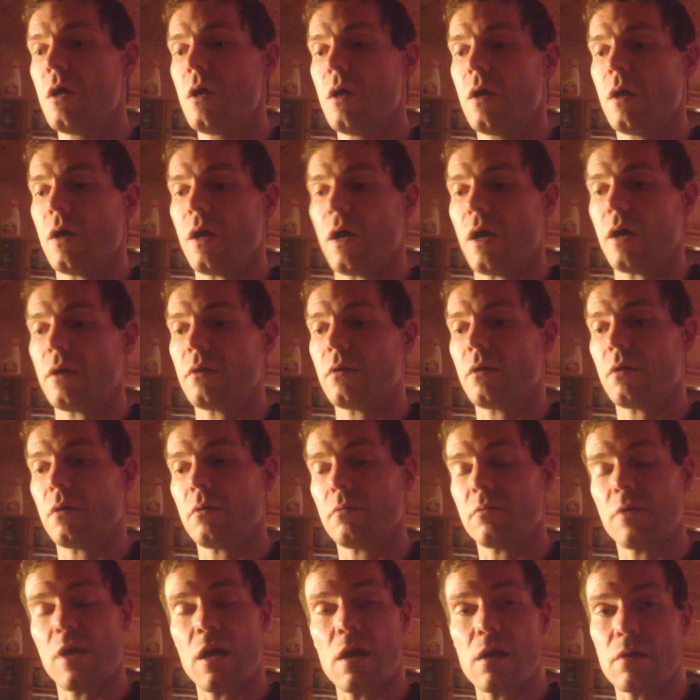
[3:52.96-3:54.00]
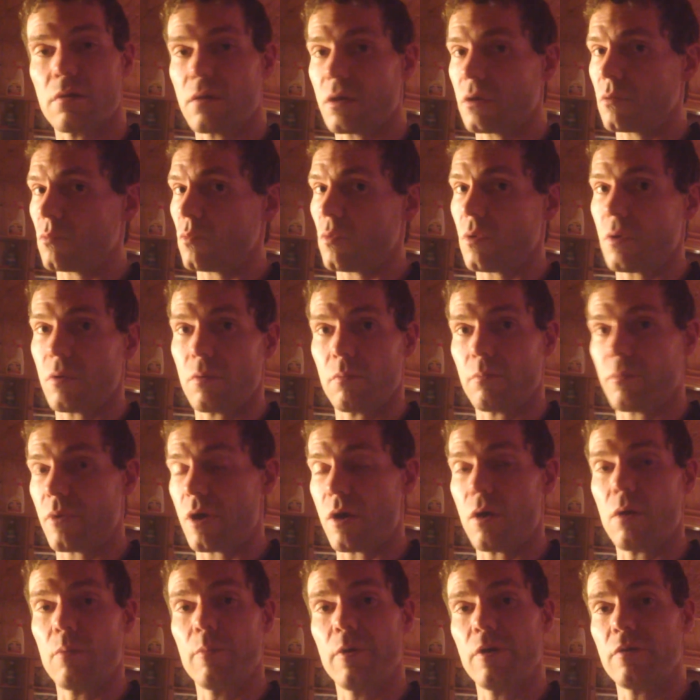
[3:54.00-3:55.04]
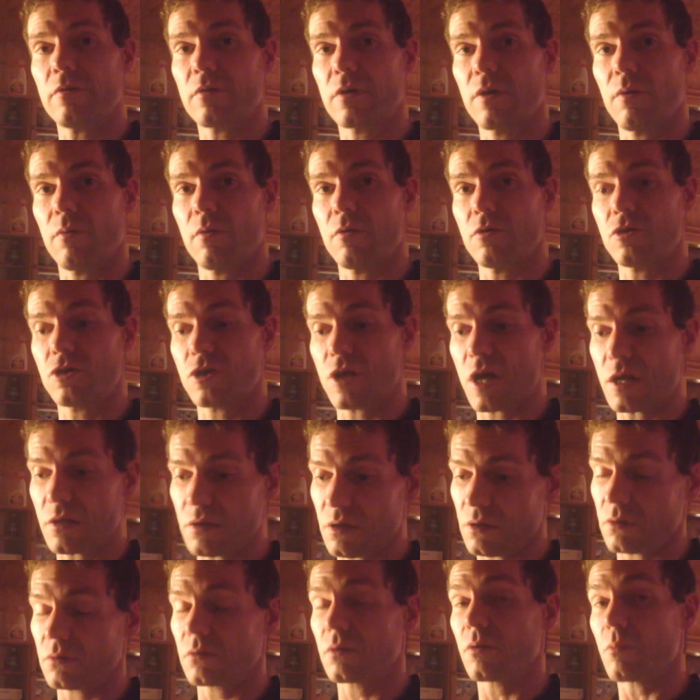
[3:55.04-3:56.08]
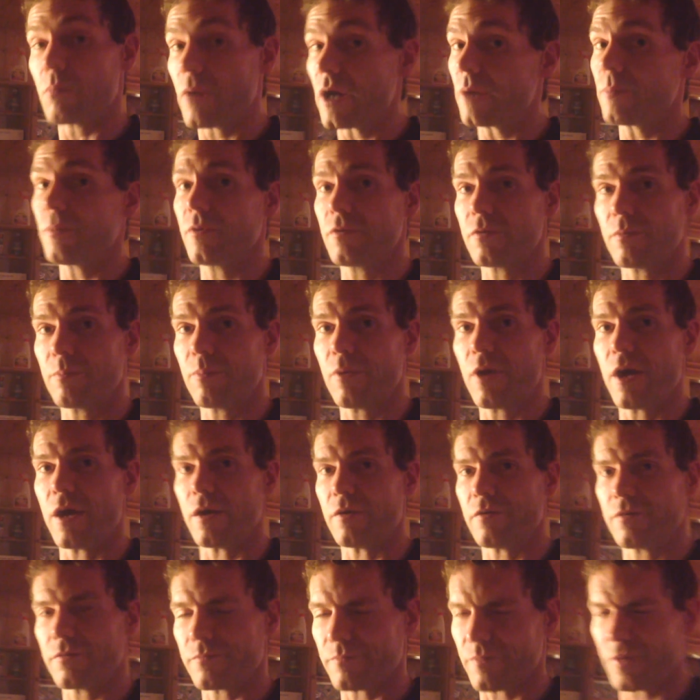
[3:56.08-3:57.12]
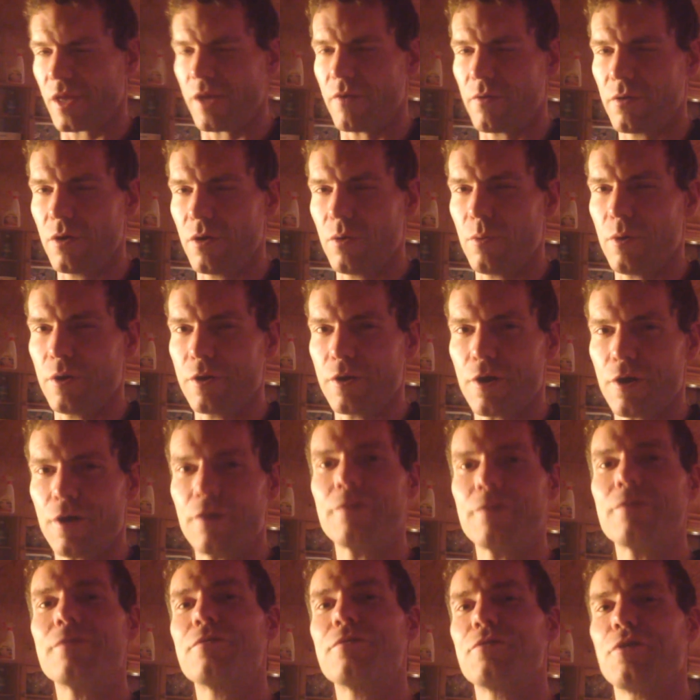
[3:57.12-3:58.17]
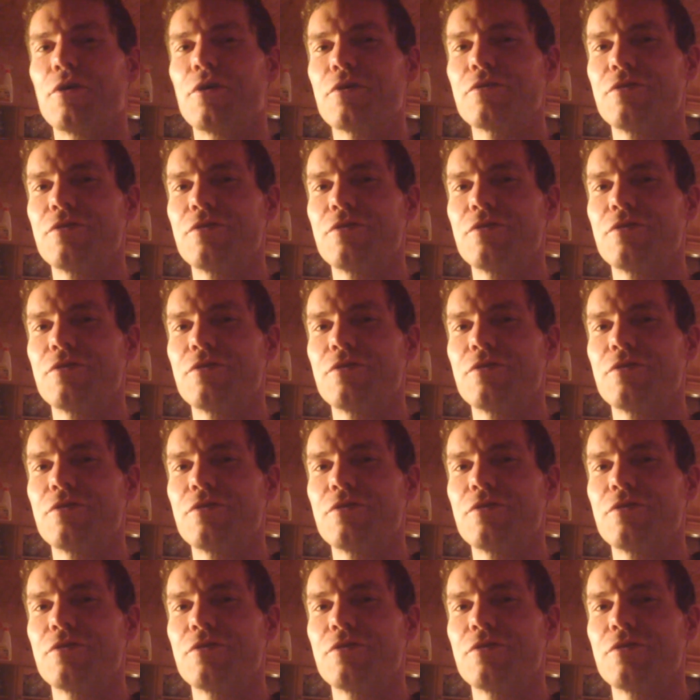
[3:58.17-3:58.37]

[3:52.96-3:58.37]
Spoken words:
And then by all means give it a shot, and you might be surprised. Have a good one, y'all. Talk